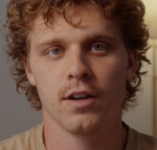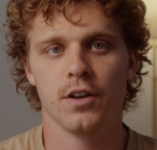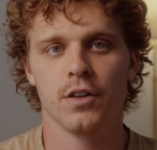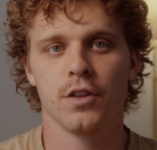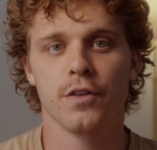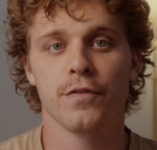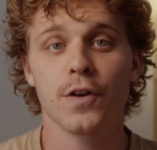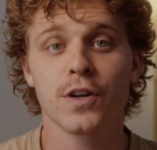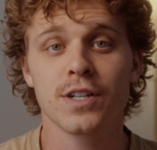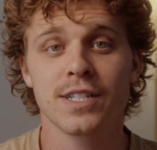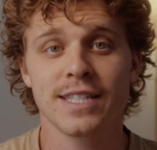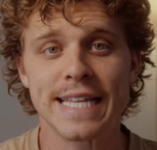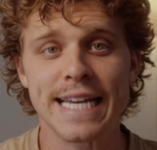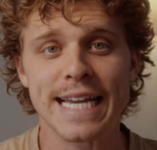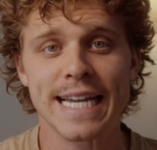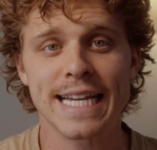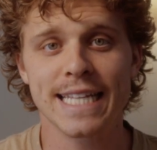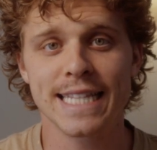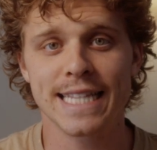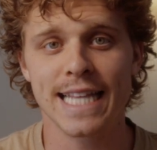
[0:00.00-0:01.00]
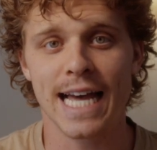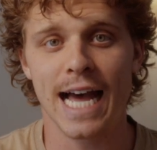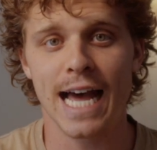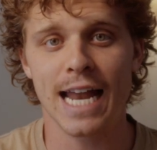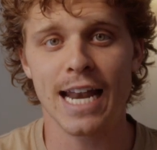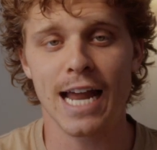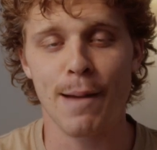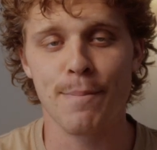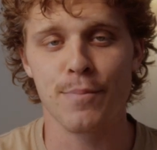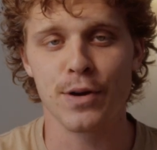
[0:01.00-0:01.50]
The first thing
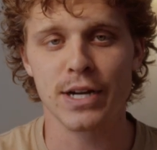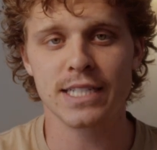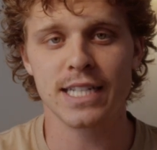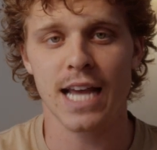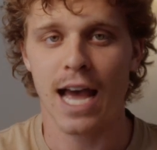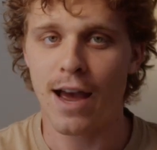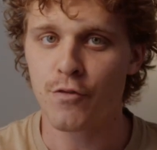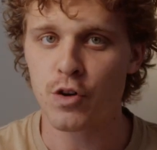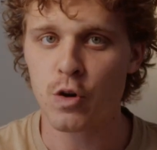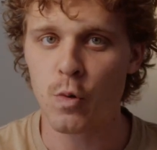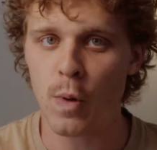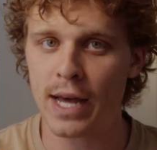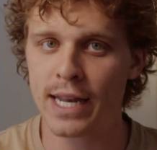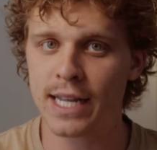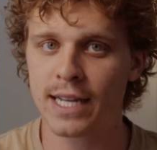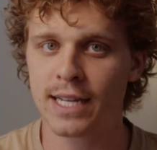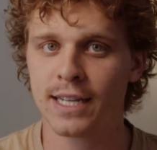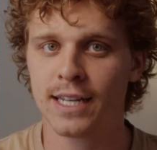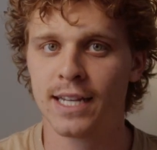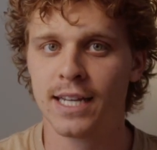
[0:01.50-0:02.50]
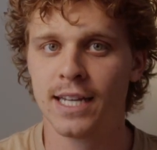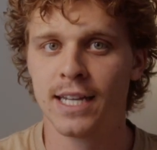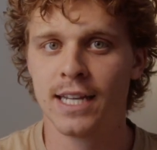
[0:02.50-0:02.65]
that I bring to every wedding